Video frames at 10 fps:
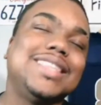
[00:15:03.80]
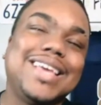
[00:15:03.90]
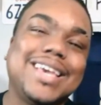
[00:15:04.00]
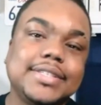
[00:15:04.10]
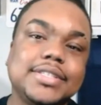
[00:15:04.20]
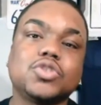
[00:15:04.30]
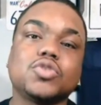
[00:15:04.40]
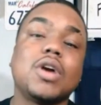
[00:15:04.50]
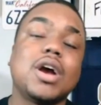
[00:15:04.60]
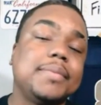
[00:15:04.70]
like and
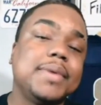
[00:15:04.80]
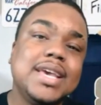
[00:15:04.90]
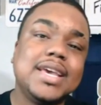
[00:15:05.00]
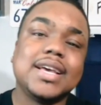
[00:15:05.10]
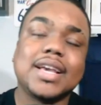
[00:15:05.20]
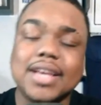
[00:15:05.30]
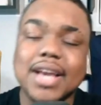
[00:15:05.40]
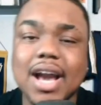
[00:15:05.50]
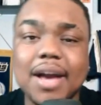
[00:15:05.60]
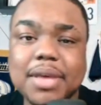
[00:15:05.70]
subscribe.
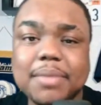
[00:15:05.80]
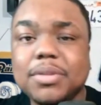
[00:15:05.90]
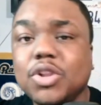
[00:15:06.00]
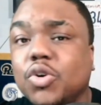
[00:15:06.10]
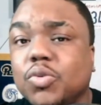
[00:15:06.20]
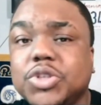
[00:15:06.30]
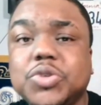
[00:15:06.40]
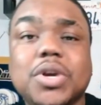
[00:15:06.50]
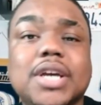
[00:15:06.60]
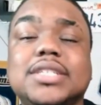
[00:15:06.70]
Comment below on what
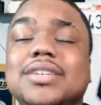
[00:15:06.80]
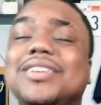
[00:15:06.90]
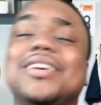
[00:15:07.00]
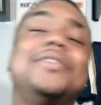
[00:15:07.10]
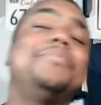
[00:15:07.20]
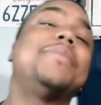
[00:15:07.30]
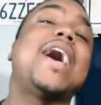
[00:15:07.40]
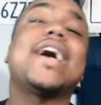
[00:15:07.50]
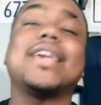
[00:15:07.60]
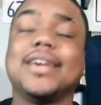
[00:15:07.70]
you guys think. Come
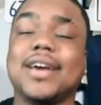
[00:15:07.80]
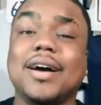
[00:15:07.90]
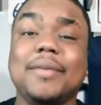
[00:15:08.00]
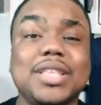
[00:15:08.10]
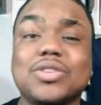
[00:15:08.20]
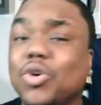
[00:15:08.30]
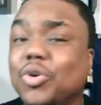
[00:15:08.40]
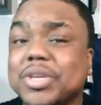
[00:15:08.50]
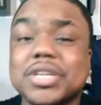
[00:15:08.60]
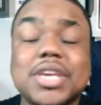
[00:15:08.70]
back and comment to
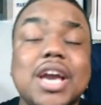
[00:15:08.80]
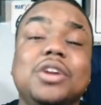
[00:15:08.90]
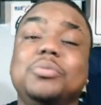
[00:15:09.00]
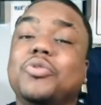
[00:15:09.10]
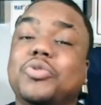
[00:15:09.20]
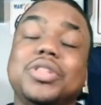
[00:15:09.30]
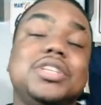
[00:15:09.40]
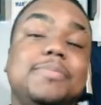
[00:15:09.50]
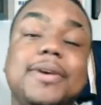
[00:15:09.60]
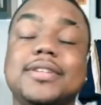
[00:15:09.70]
hold me accountable for
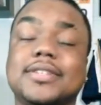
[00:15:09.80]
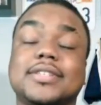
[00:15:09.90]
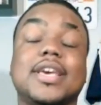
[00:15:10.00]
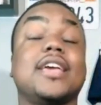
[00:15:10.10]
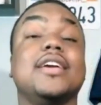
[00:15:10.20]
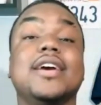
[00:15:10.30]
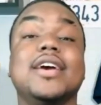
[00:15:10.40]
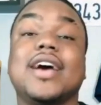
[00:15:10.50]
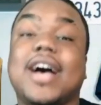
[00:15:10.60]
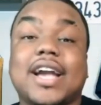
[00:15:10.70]
these picks because, hey,
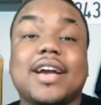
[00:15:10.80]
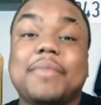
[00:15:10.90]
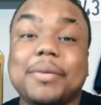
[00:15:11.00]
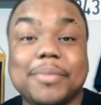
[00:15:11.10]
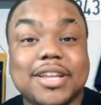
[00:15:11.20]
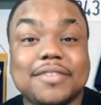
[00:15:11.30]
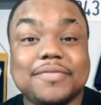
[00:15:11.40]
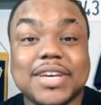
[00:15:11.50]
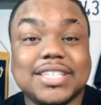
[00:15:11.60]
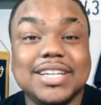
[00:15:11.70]
I got my money
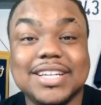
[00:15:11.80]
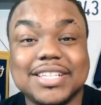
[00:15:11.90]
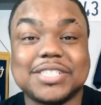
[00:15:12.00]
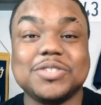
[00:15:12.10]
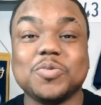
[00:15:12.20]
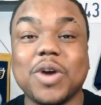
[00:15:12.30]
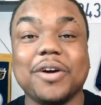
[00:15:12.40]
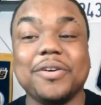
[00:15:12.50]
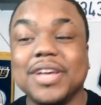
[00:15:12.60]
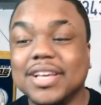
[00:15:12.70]
invested in this as
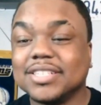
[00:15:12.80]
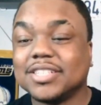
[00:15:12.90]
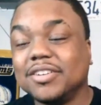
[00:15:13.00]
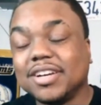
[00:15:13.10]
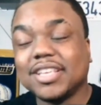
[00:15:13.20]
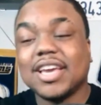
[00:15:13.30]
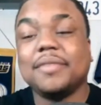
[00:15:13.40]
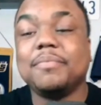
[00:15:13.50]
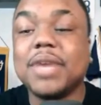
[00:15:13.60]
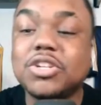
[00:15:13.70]
well. So,
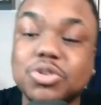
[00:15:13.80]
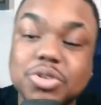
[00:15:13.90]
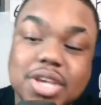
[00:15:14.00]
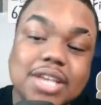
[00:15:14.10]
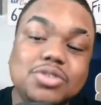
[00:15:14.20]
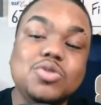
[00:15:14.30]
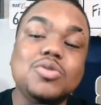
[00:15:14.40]
again, make sure you guys do